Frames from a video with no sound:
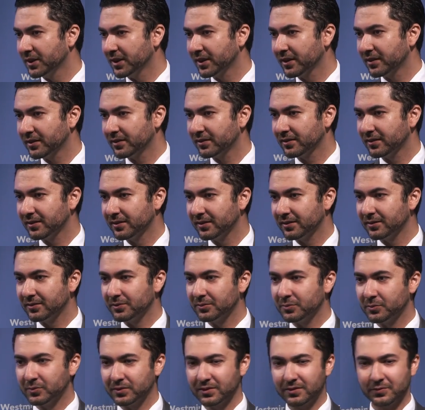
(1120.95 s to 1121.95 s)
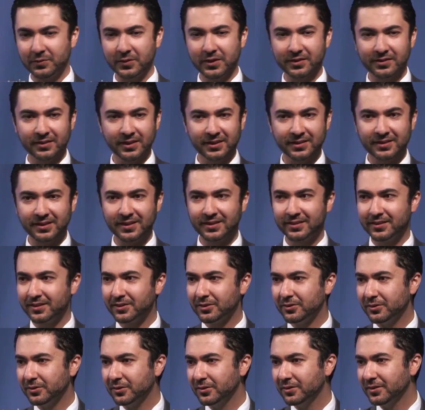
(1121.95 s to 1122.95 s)
Like, it was not easy
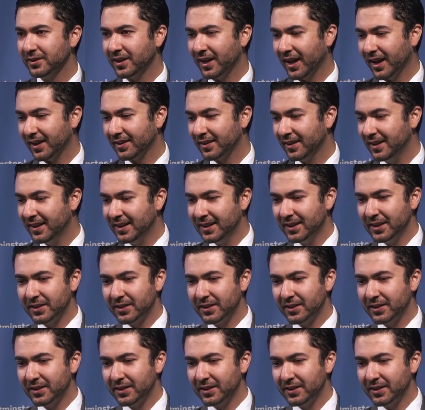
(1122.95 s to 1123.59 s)
to do that.